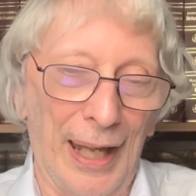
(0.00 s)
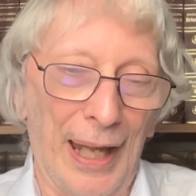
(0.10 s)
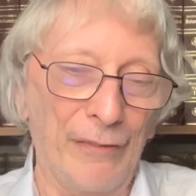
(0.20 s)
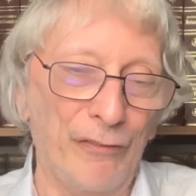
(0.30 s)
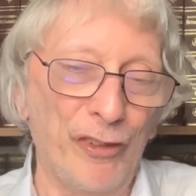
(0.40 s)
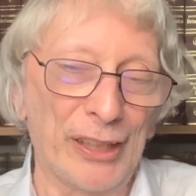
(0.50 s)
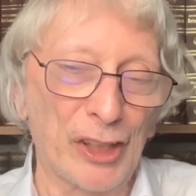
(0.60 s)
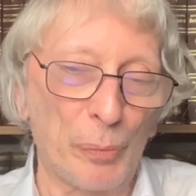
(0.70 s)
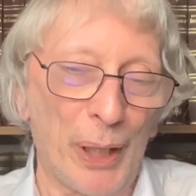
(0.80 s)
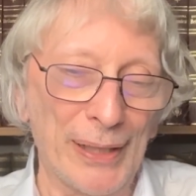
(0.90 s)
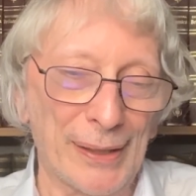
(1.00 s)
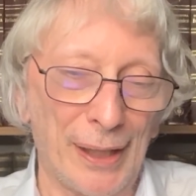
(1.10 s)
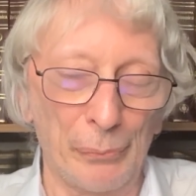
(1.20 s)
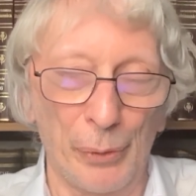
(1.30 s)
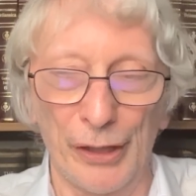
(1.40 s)
a fixed
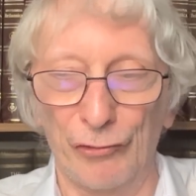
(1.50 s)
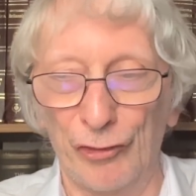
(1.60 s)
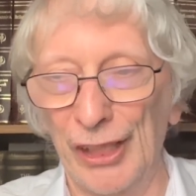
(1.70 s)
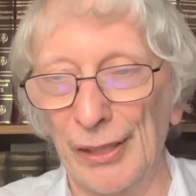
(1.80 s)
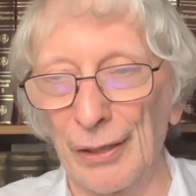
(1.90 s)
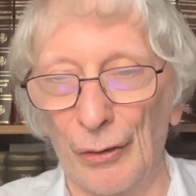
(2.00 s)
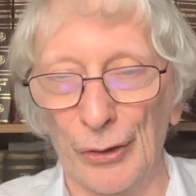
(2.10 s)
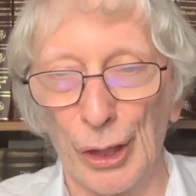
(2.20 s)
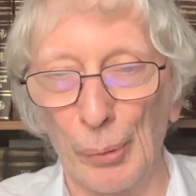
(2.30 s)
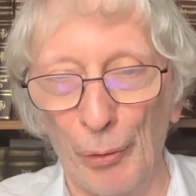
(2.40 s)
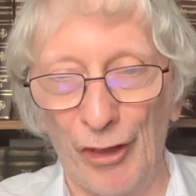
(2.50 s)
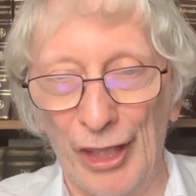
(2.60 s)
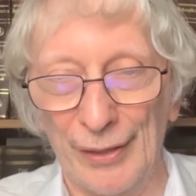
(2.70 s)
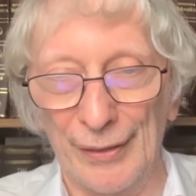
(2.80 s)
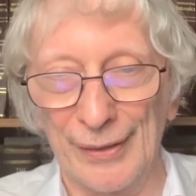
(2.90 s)
space-time with a field on top of
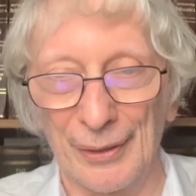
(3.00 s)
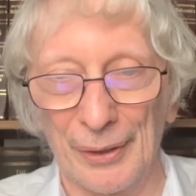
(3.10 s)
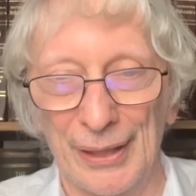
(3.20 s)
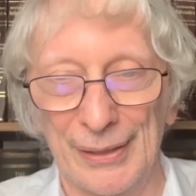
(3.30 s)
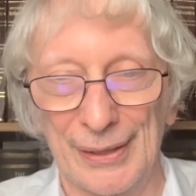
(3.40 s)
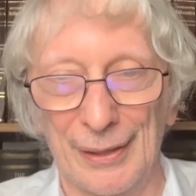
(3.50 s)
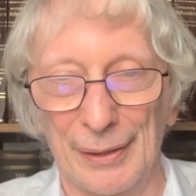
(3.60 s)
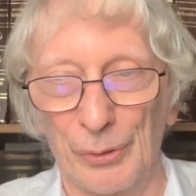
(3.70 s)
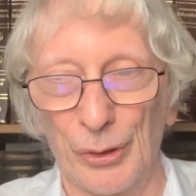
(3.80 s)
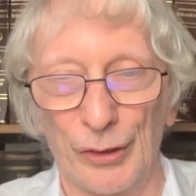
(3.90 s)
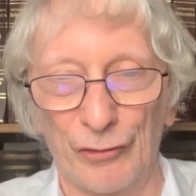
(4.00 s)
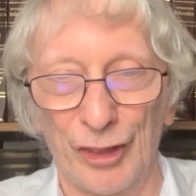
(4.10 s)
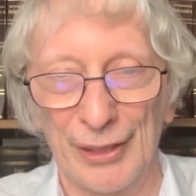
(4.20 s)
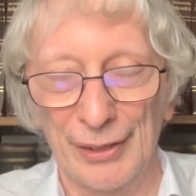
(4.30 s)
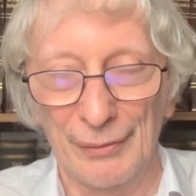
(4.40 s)
it, so it's the sort of
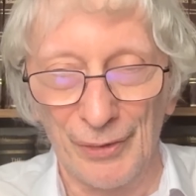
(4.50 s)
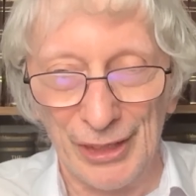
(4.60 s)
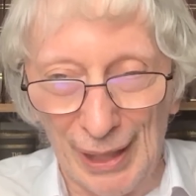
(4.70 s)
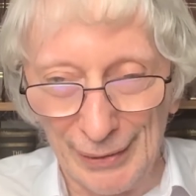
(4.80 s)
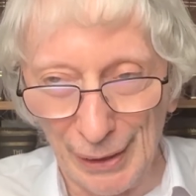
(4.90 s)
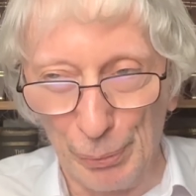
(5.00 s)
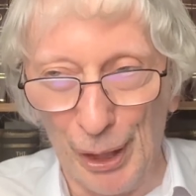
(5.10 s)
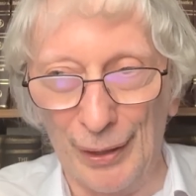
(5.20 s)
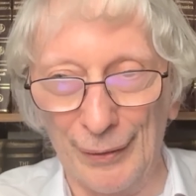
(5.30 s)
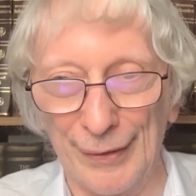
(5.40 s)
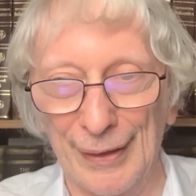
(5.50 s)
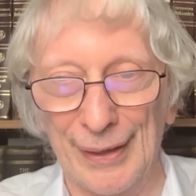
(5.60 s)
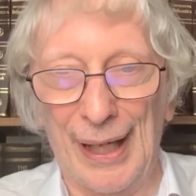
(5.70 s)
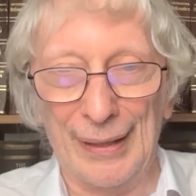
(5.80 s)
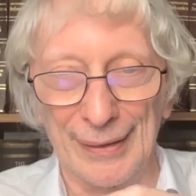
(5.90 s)
static part
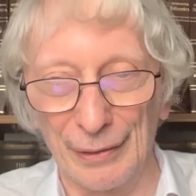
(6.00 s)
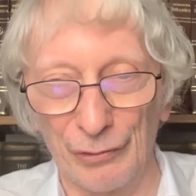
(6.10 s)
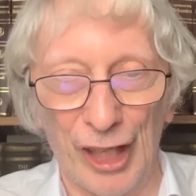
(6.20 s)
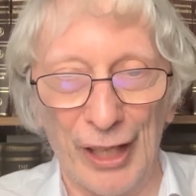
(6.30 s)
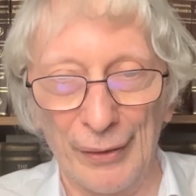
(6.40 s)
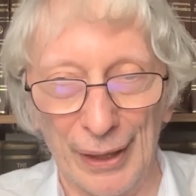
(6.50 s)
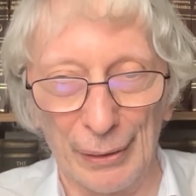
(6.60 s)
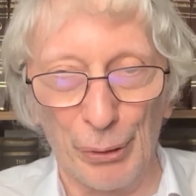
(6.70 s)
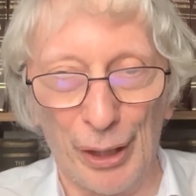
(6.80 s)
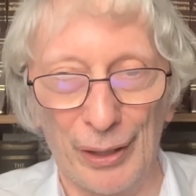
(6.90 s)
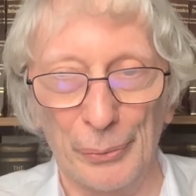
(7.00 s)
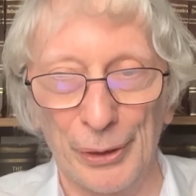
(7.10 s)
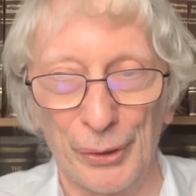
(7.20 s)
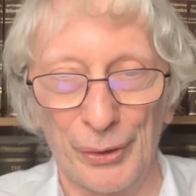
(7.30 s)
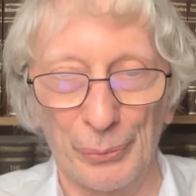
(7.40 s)
and the varying part,
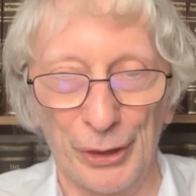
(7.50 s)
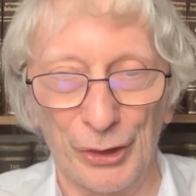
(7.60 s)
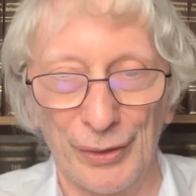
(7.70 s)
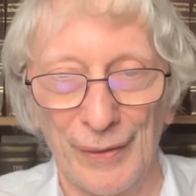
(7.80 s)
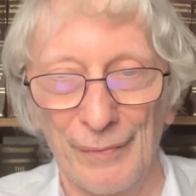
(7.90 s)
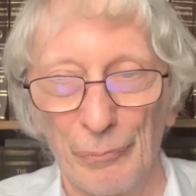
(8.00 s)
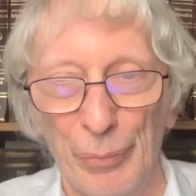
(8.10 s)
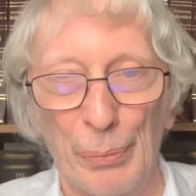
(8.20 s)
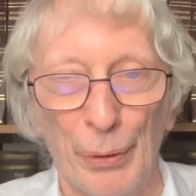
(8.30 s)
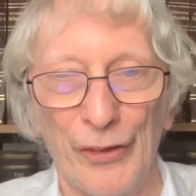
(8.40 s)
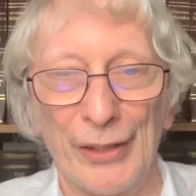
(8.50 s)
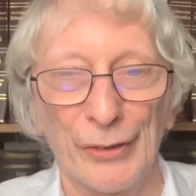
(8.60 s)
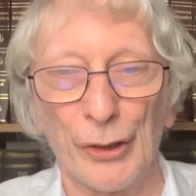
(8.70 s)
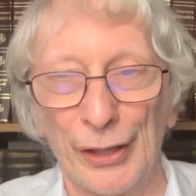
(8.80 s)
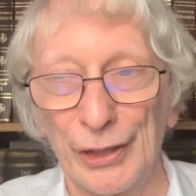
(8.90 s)
which which people then
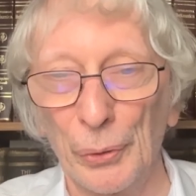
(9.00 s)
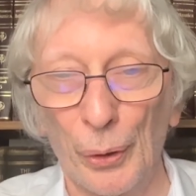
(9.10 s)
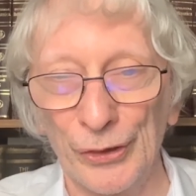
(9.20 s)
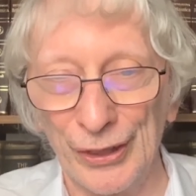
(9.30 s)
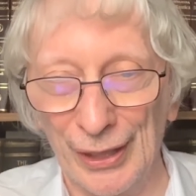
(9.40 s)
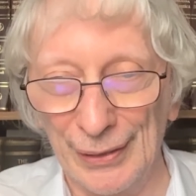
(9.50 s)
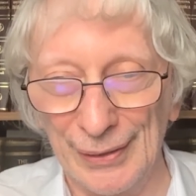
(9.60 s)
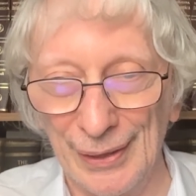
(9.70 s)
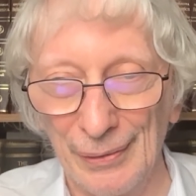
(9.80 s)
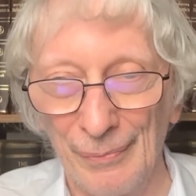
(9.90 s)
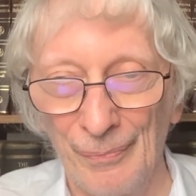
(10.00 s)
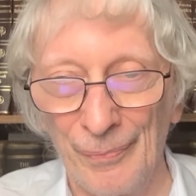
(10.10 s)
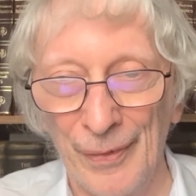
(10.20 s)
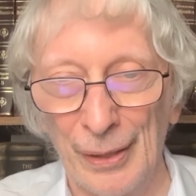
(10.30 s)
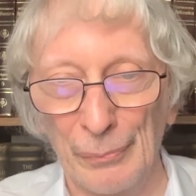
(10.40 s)
try to quantize.
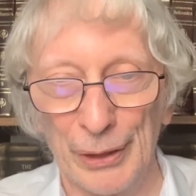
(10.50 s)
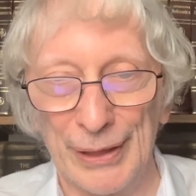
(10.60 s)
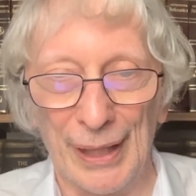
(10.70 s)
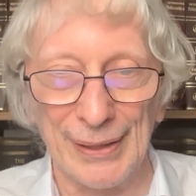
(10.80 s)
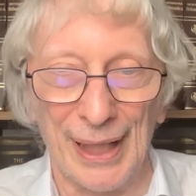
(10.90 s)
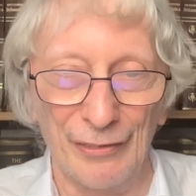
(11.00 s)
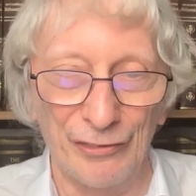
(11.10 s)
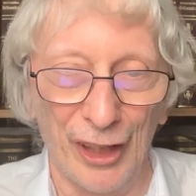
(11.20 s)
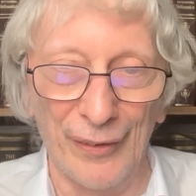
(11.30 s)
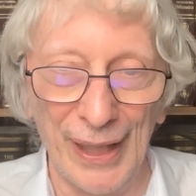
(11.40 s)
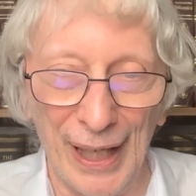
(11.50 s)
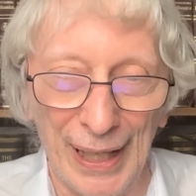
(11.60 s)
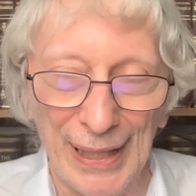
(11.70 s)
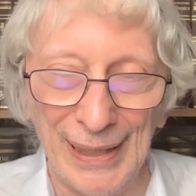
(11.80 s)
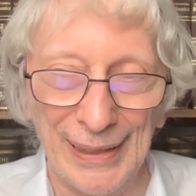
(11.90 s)
But that's very
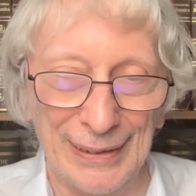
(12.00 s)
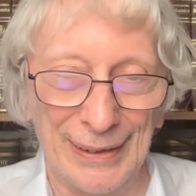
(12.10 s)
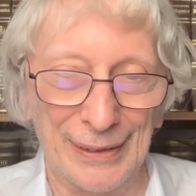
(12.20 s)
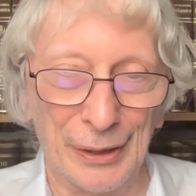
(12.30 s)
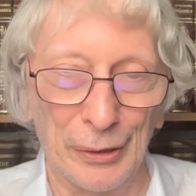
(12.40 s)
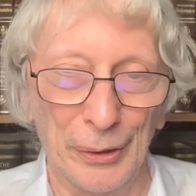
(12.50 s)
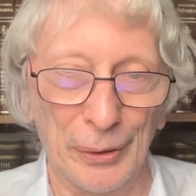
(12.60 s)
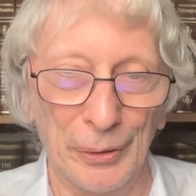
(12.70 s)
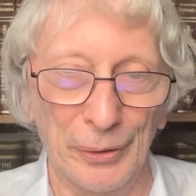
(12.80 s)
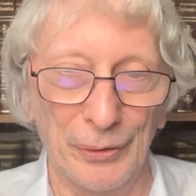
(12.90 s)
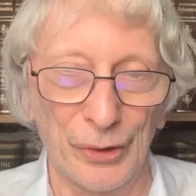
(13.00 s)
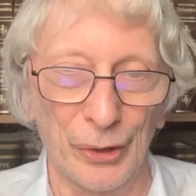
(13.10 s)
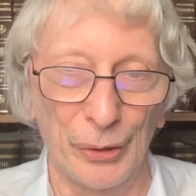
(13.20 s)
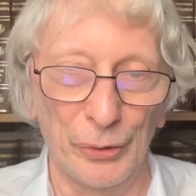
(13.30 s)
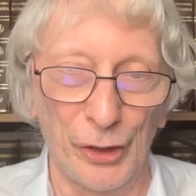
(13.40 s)
alien to
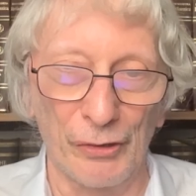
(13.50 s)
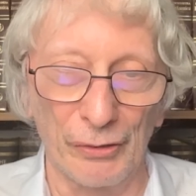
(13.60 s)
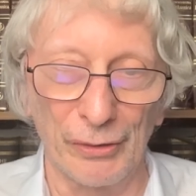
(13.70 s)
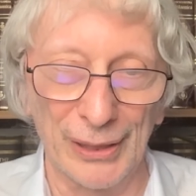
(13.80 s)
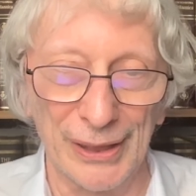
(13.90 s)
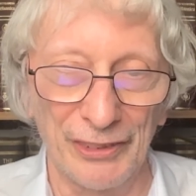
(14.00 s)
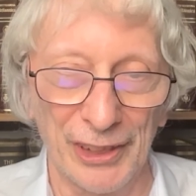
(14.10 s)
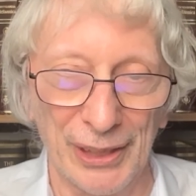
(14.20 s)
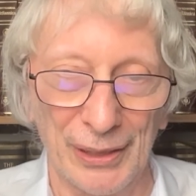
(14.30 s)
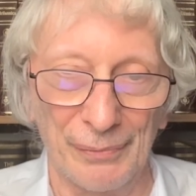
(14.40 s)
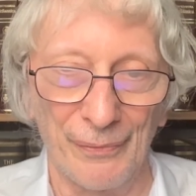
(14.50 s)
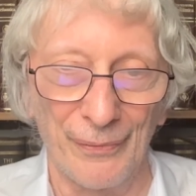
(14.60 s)
to general relativity.